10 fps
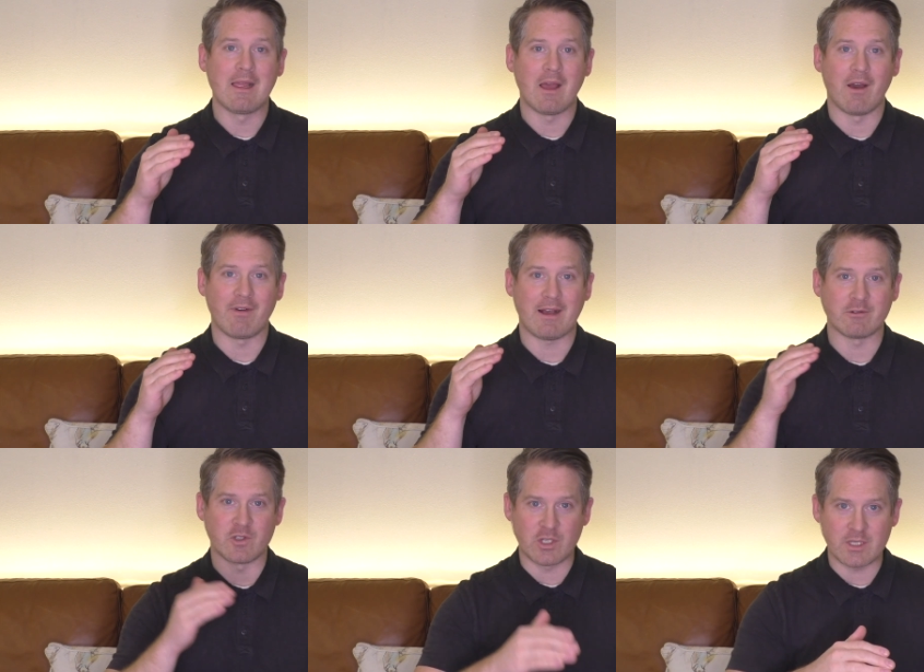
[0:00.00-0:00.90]
of how
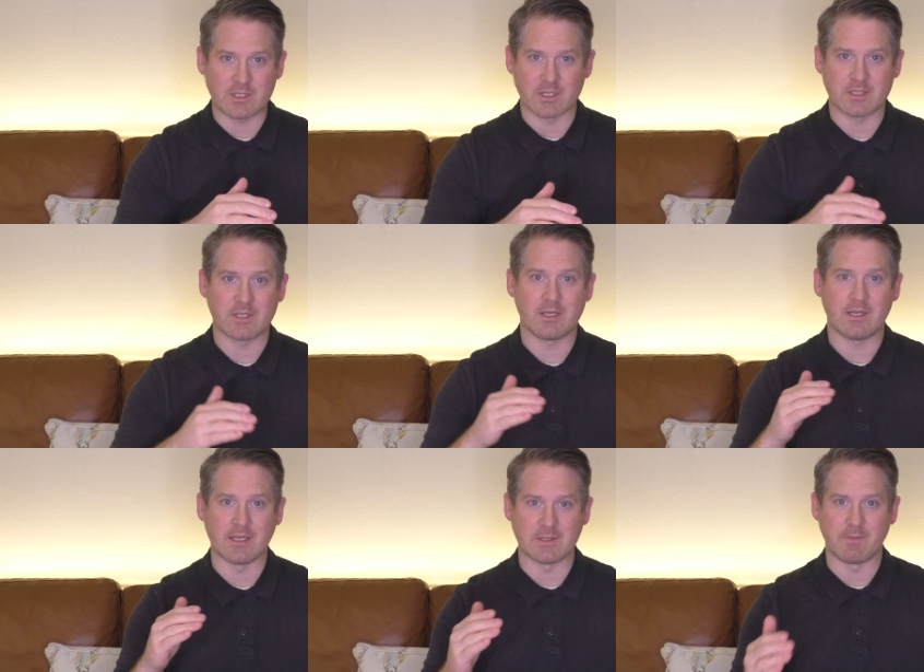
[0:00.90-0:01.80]
Jesus
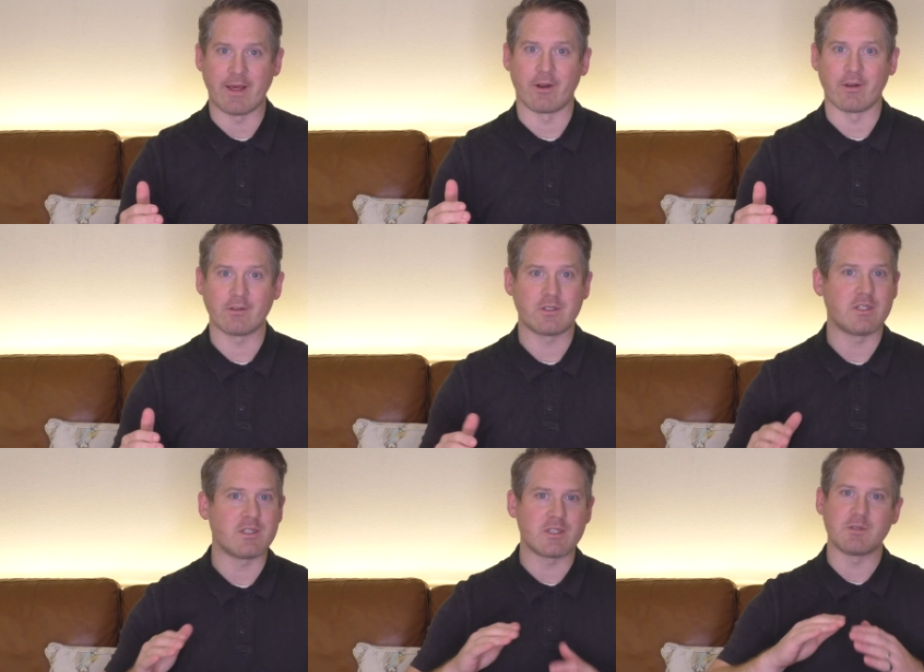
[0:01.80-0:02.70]
is better.
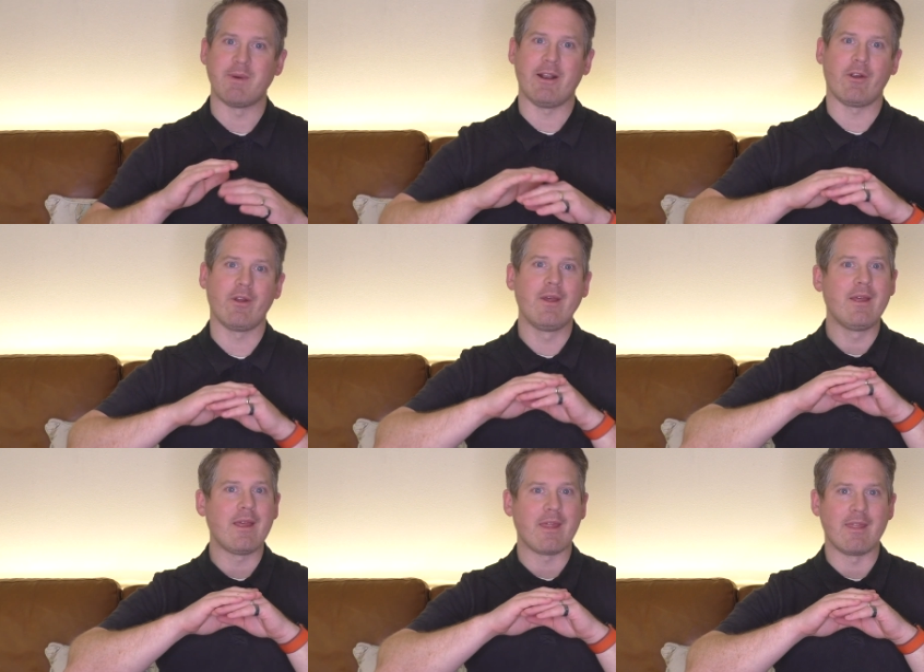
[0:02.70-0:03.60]
Jesus is better
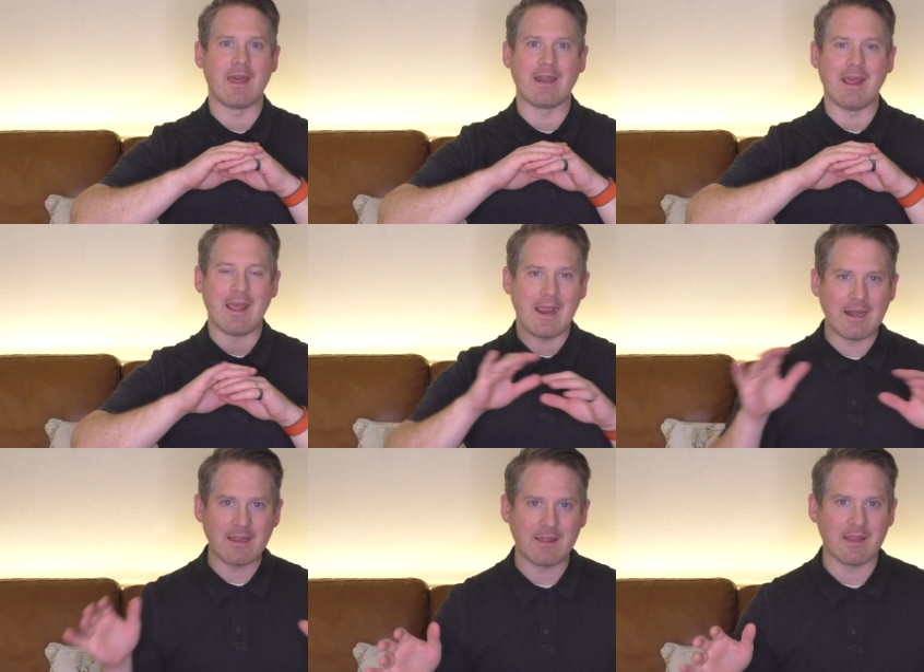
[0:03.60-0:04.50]
than
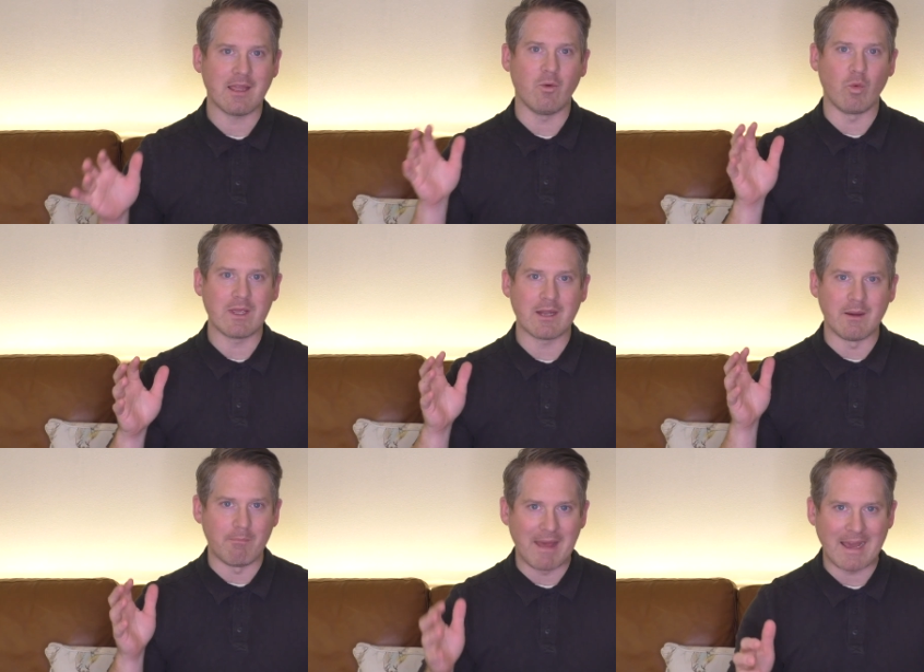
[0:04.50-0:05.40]
anything we can
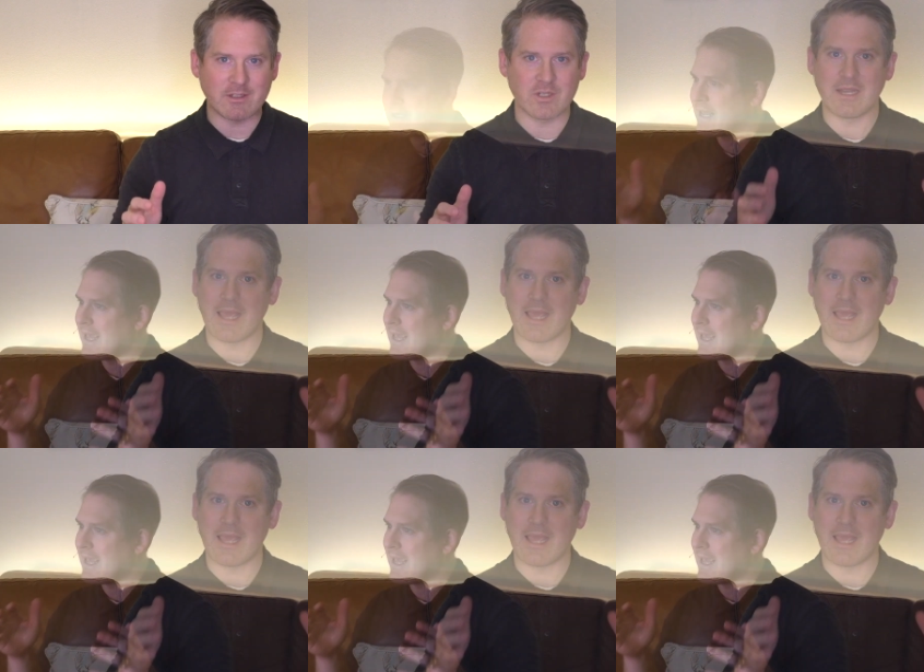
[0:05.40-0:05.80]
imagine,